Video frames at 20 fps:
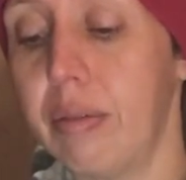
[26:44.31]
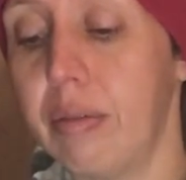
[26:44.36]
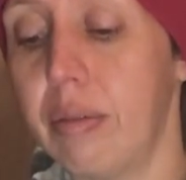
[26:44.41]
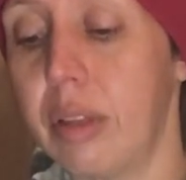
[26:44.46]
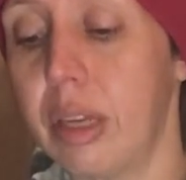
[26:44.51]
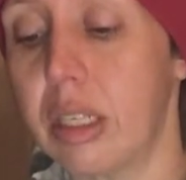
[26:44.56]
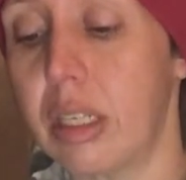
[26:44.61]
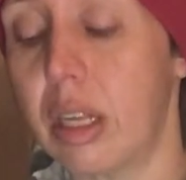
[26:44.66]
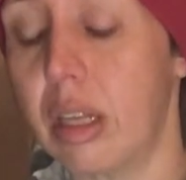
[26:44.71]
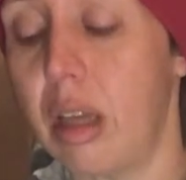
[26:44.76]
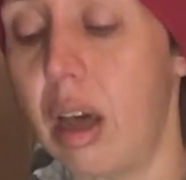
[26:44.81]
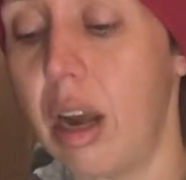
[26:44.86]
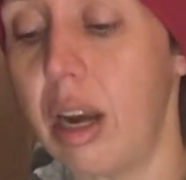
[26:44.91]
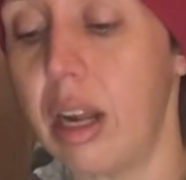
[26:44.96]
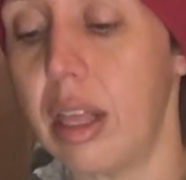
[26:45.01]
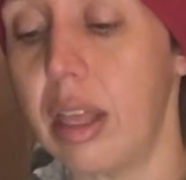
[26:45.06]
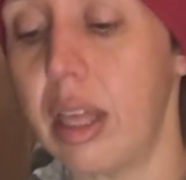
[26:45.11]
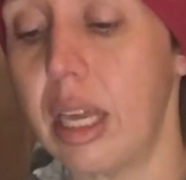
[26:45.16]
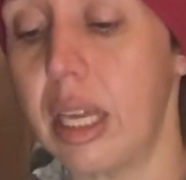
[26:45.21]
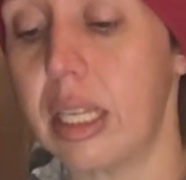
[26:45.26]
There's a lot
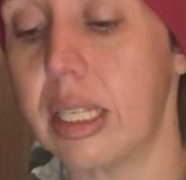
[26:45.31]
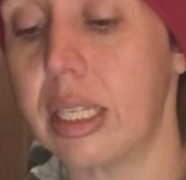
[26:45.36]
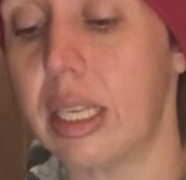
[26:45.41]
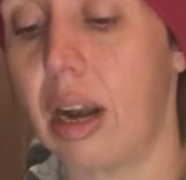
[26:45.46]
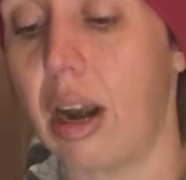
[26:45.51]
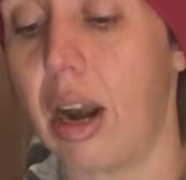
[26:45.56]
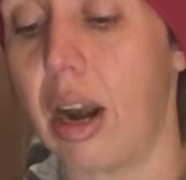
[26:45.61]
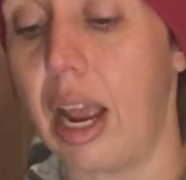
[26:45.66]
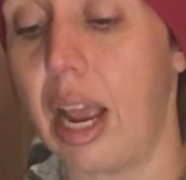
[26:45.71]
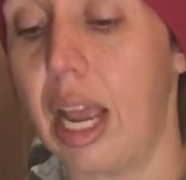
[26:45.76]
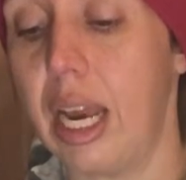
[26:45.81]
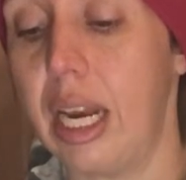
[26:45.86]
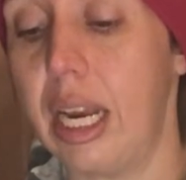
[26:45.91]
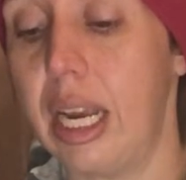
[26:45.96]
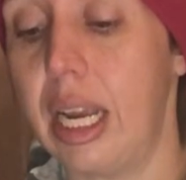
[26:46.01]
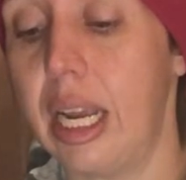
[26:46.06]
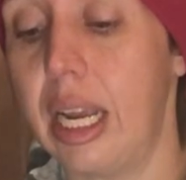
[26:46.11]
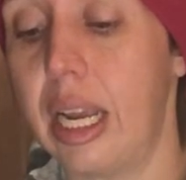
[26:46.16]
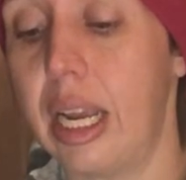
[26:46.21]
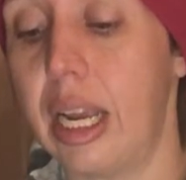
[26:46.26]
of things that are
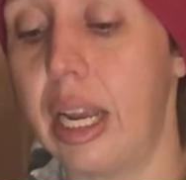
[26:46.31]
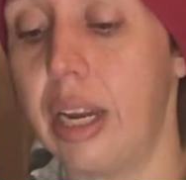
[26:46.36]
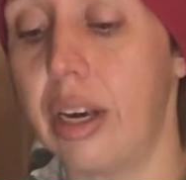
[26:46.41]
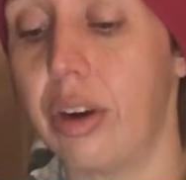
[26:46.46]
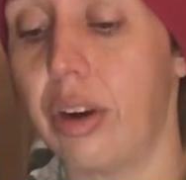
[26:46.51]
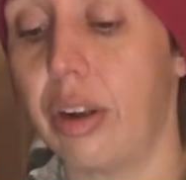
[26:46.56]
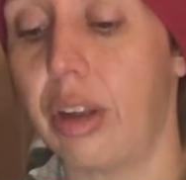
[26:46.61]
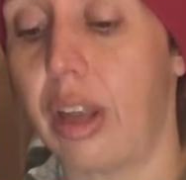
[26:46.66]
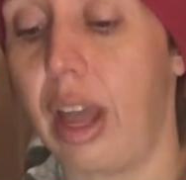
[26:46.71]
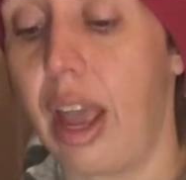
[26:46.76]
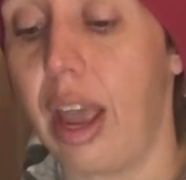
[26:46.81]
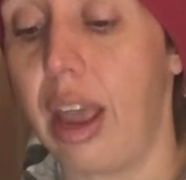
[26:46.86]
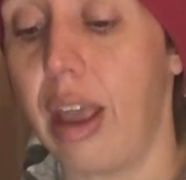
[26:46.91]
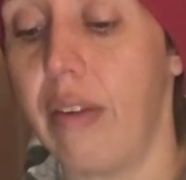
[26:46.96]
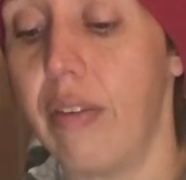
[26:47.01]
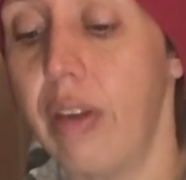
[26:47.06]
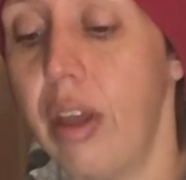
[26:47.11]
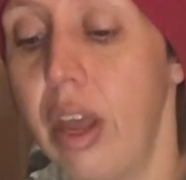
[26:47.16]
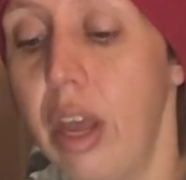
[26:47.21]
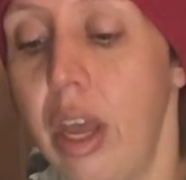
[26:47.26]
ending in your
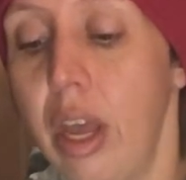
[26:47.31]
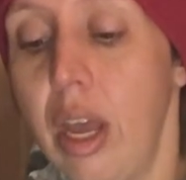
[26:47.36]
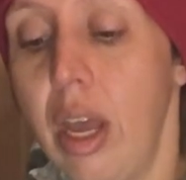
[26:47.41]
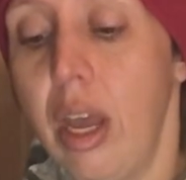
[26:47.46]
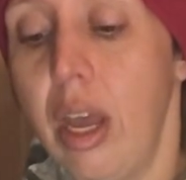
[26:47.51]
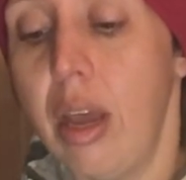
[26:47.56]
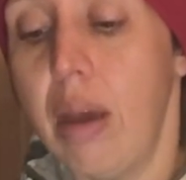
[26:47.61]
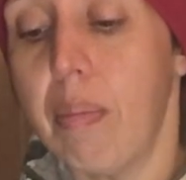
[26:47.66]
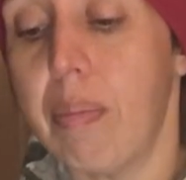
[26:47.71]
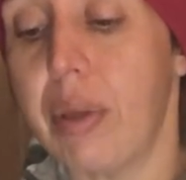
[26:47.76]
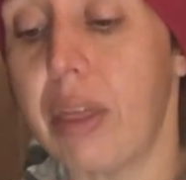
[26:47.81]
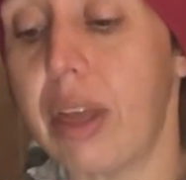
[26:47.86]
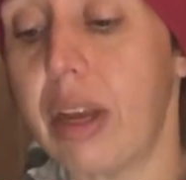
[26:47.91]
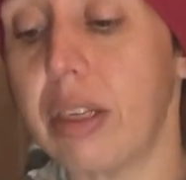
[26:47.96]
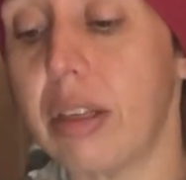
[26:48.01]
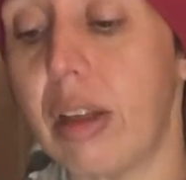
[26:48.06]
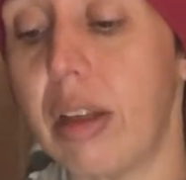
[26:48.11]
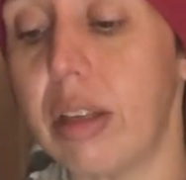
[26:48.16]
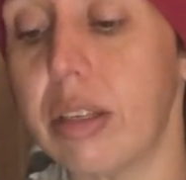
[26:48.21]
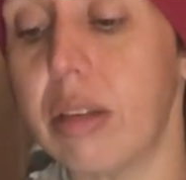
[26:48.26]
life, but
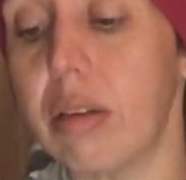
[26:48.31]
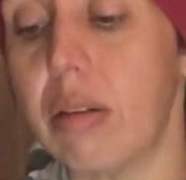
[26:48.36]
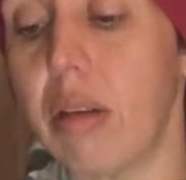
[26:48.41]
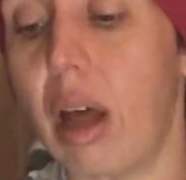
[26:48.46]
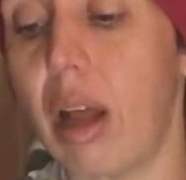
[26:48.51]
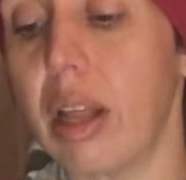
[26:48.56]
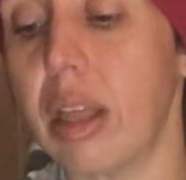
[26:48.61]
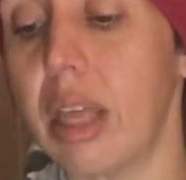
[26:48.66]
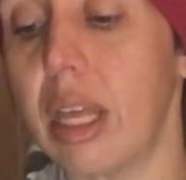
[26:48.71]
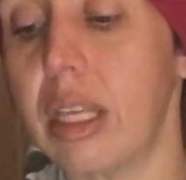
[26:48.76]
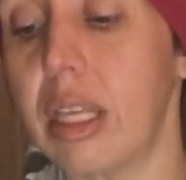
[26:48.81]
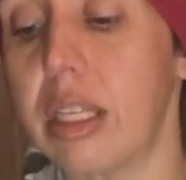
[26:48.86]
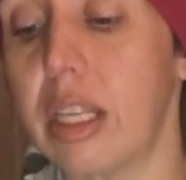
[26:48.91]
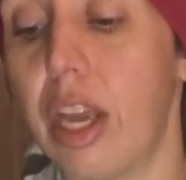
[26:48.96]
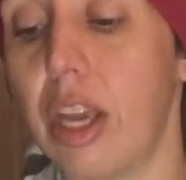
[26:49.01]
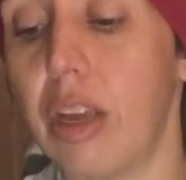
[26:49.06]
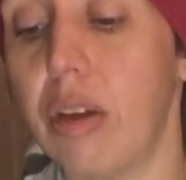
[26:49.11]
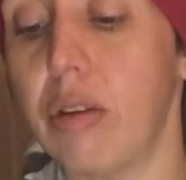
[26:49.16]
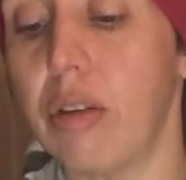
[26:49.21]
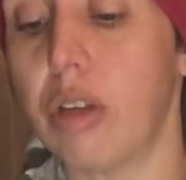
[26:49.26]
there's also a lot of things
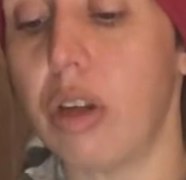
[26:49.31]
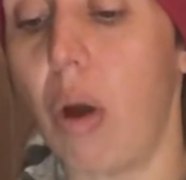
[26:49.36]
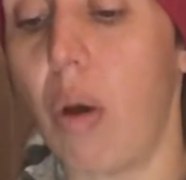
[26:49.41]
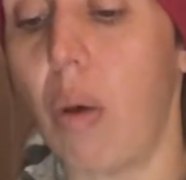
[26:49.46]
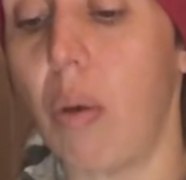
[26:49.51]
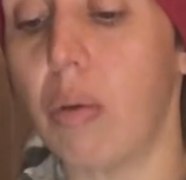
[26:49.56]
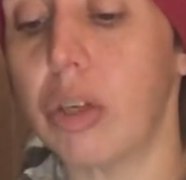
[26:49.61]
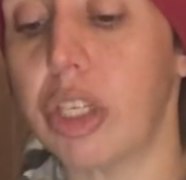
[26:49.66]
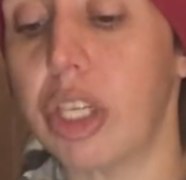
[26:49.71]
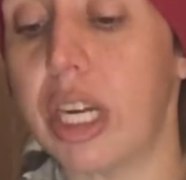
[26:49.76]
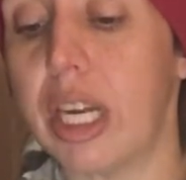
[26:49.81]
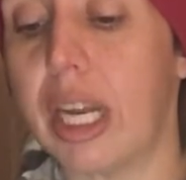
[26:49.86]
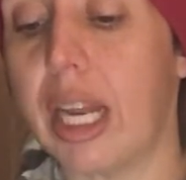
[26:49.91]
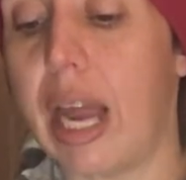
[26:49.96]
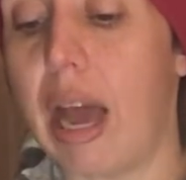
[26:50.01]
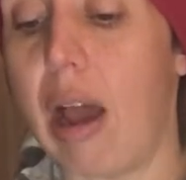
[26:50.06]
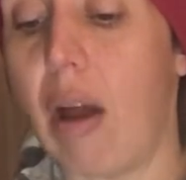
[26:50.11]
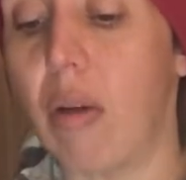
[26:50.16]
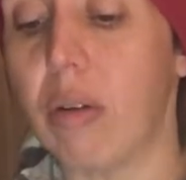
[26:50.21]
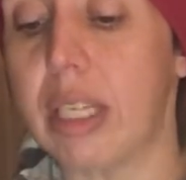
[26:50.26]
that you don't shouldn't
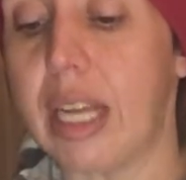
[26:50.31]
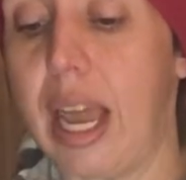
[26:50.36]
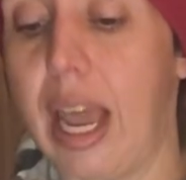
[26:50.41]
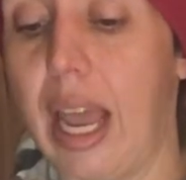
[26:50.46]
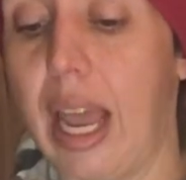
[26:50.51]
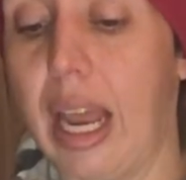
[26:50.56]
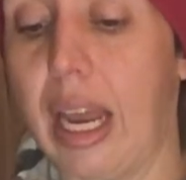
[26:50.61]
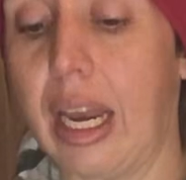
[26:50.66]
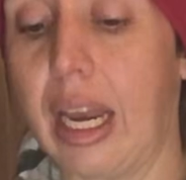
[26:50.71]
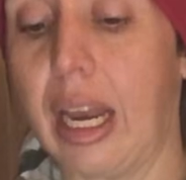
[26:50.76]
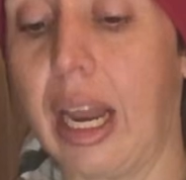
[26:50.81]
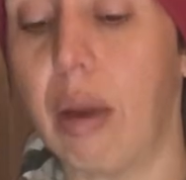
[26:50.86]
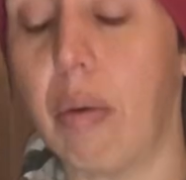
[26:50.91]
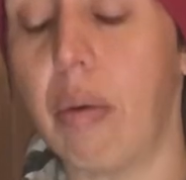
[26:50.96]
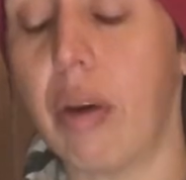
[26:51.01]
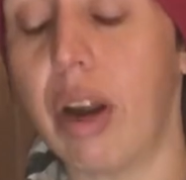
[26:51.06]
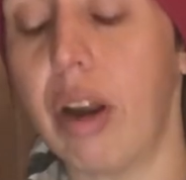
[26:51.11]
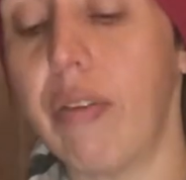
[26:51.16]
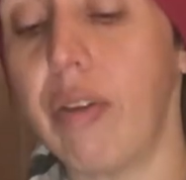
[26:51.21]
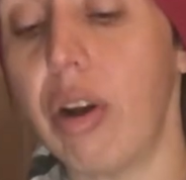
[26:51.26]
allow to end. Like
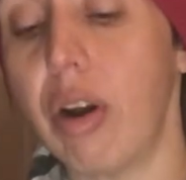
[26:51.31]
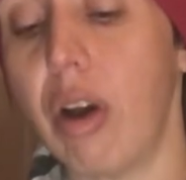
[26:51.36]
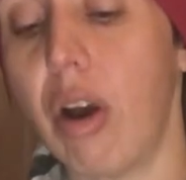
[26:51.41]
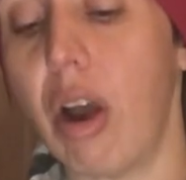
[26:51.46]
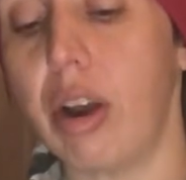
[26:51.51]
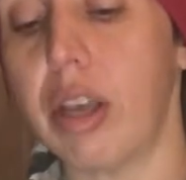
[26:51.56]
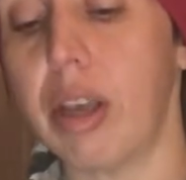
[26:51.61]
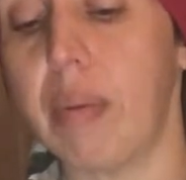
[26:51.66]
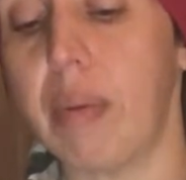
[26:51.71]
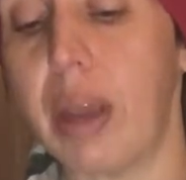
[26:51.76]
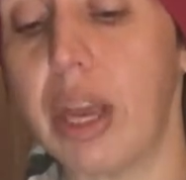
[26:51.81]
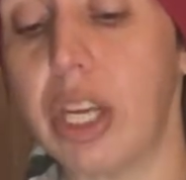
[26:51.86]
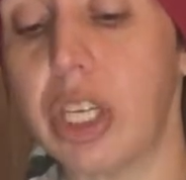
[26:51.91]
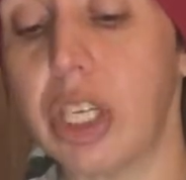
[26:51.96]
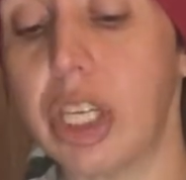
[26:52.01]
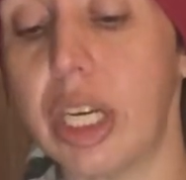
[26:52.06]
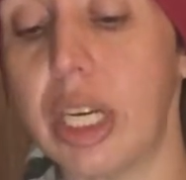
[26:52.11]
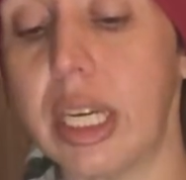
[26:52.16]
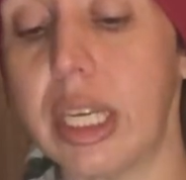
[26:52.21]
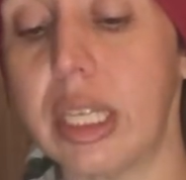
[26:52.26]
whatever your
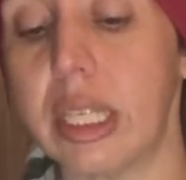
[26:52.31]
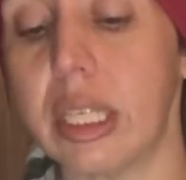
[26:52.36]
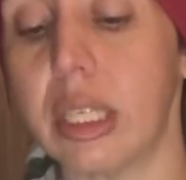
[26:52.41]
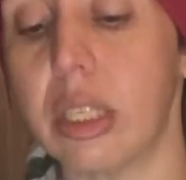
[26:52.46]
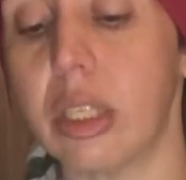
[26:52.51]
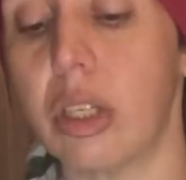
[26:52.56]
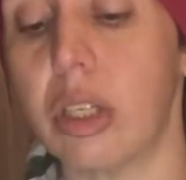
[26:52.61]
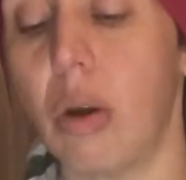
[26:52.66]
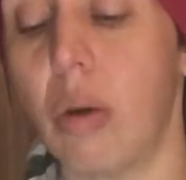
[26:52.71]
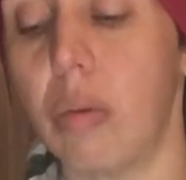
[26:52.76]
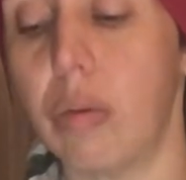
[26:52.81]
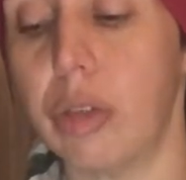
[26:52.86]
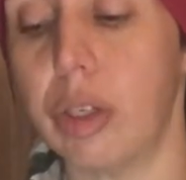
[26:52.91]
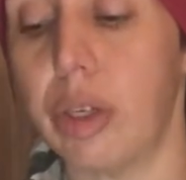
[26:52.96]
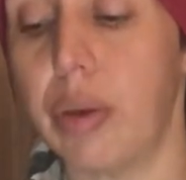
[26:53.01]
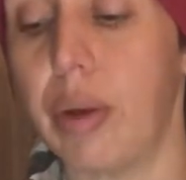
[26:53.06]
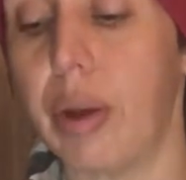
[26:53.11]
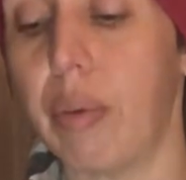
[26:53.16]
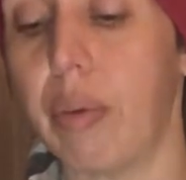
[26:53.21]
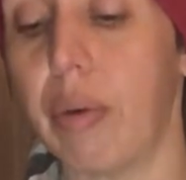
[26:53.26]
occupation is, don't
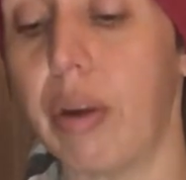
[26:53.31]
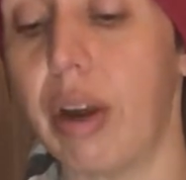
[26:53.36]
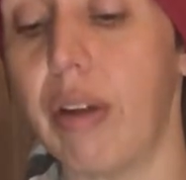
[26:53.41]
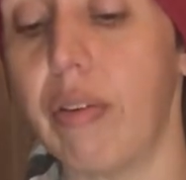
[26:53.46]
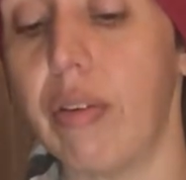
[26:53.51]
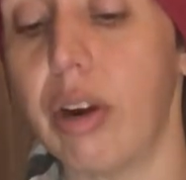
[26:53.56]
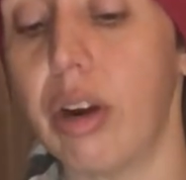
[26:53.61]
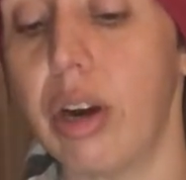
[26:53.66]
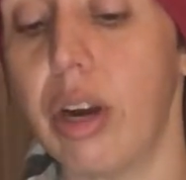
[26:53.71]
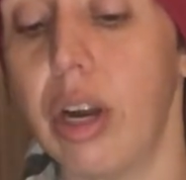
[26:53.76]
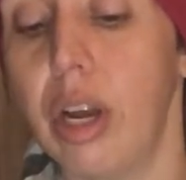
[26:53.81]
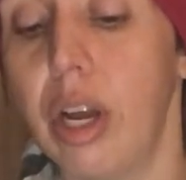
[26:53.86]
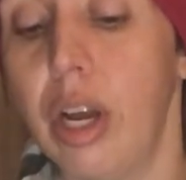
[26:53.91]
do it. Whatever